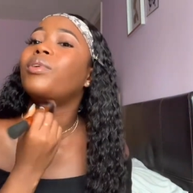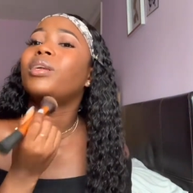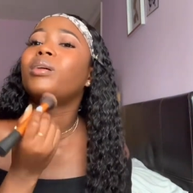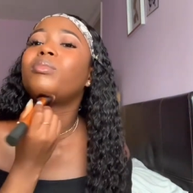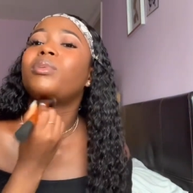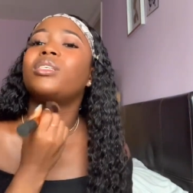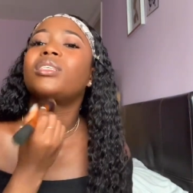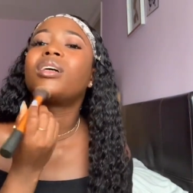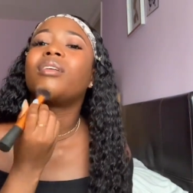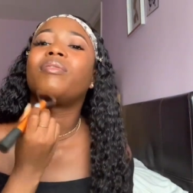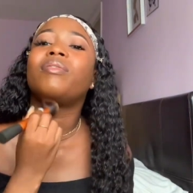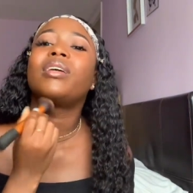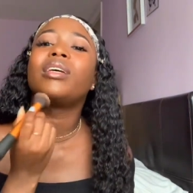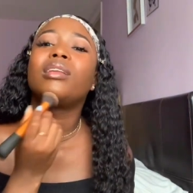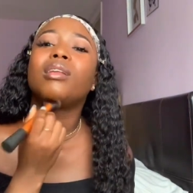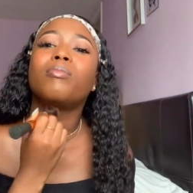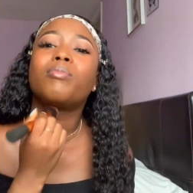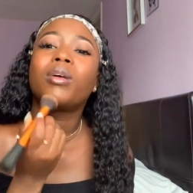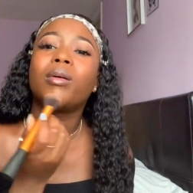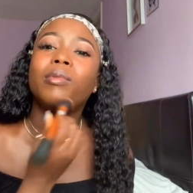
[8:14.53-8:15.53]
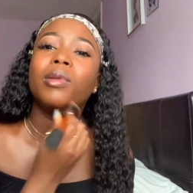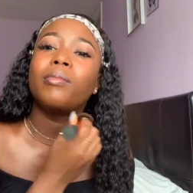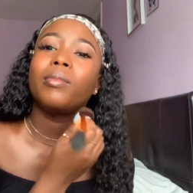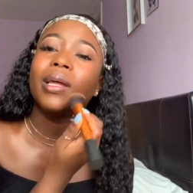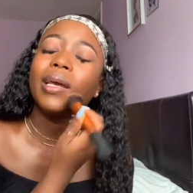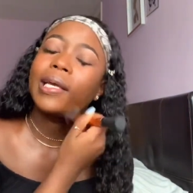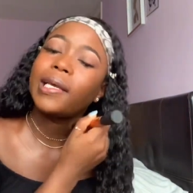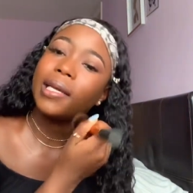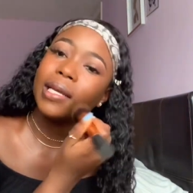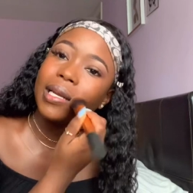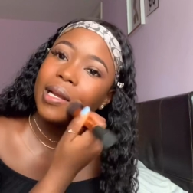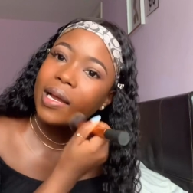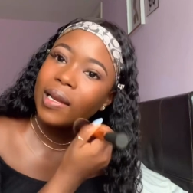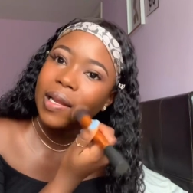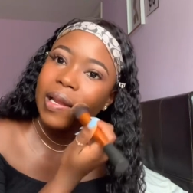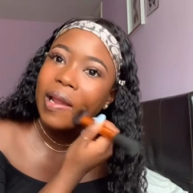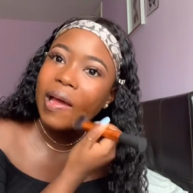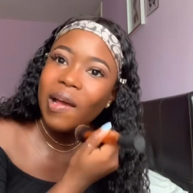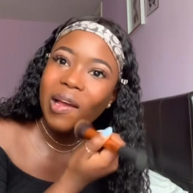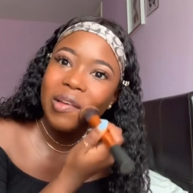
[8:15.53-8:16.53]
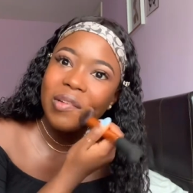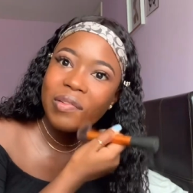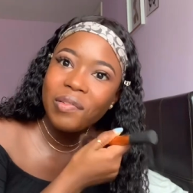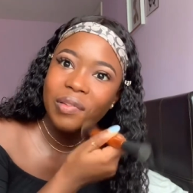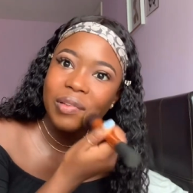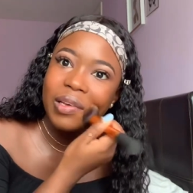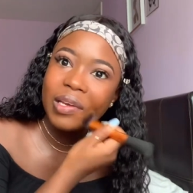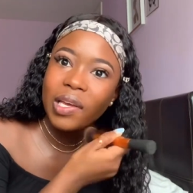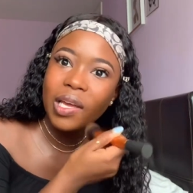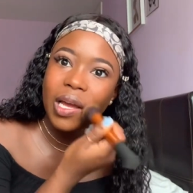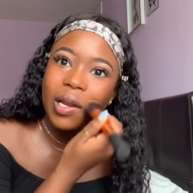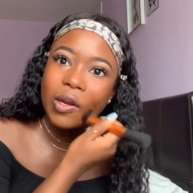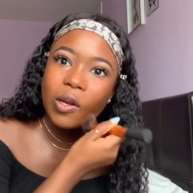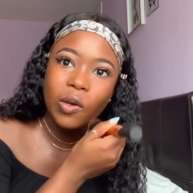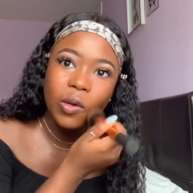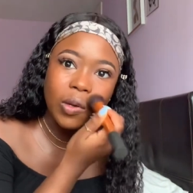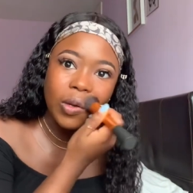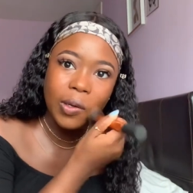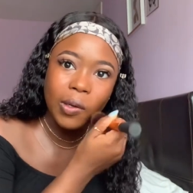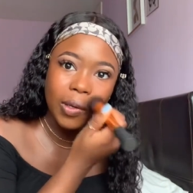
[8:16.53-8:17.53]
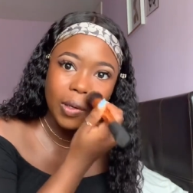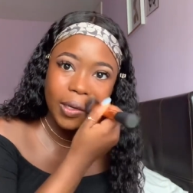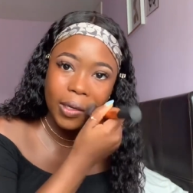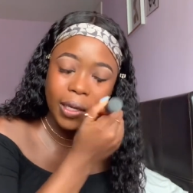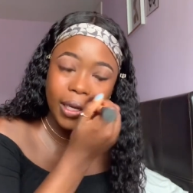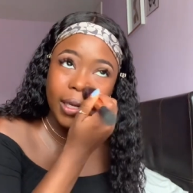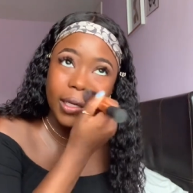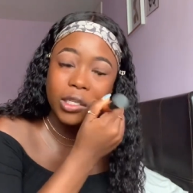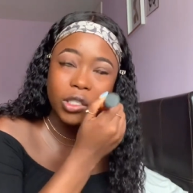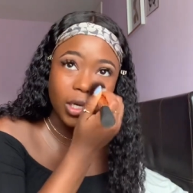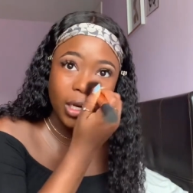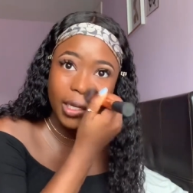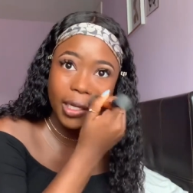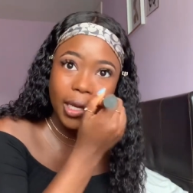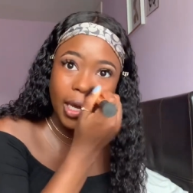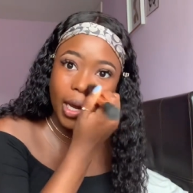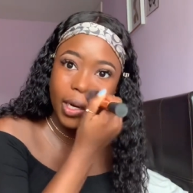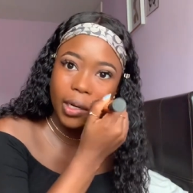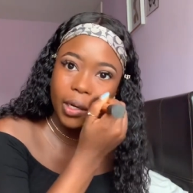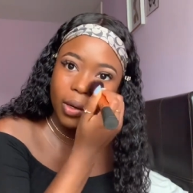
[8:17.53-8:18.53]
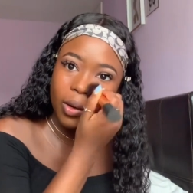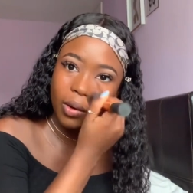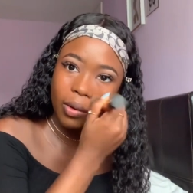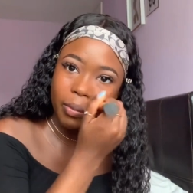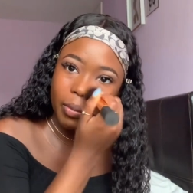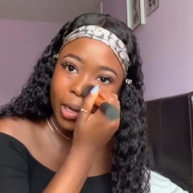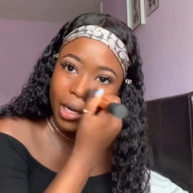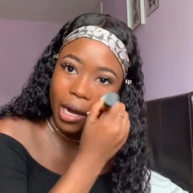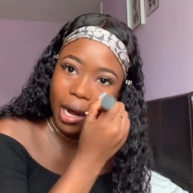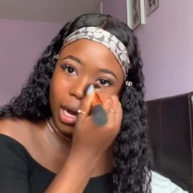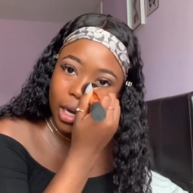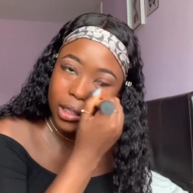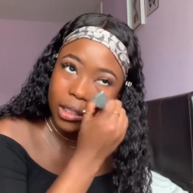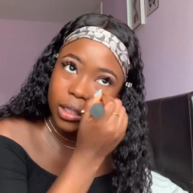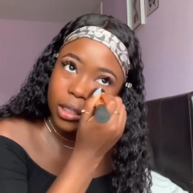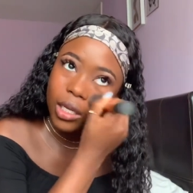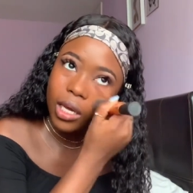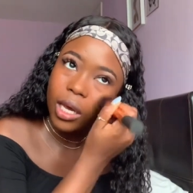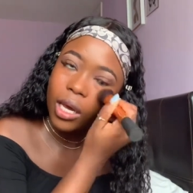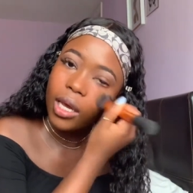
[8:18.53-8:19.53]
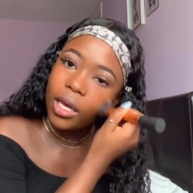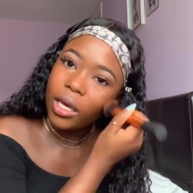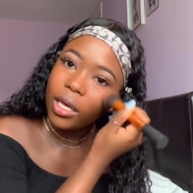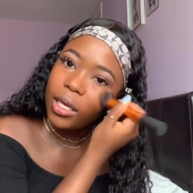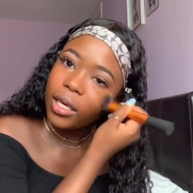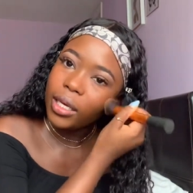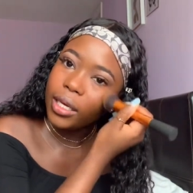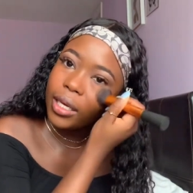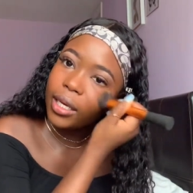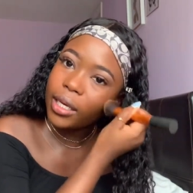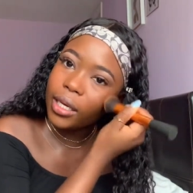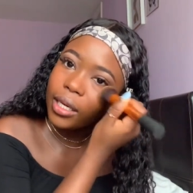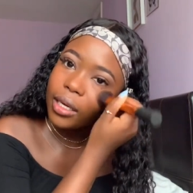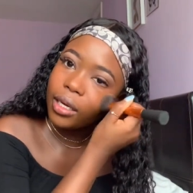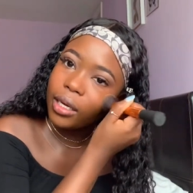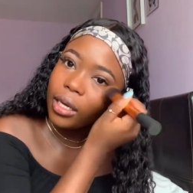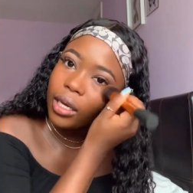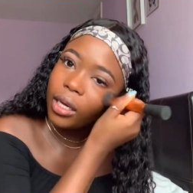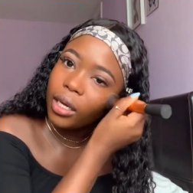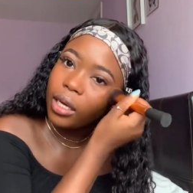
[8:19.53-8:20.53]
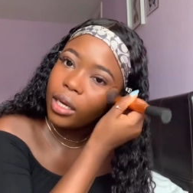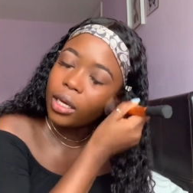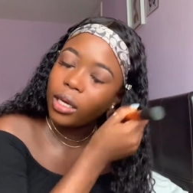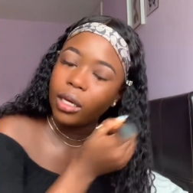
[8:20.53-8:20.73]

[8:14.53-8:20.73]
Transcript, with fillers: just have kidney problem. Like, you're not alive, you can't do nothing. You literally can't do nothing, because your kidney